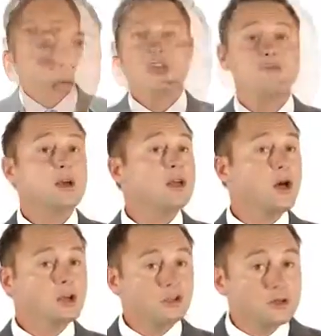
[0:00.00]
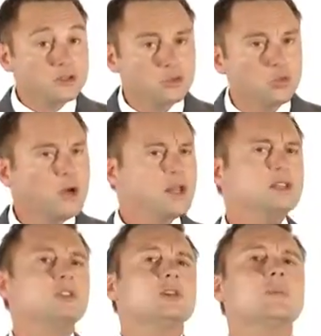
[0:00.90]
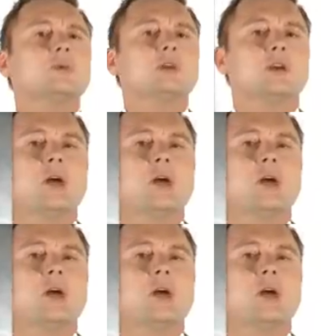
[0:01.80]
If my customer is really slippery,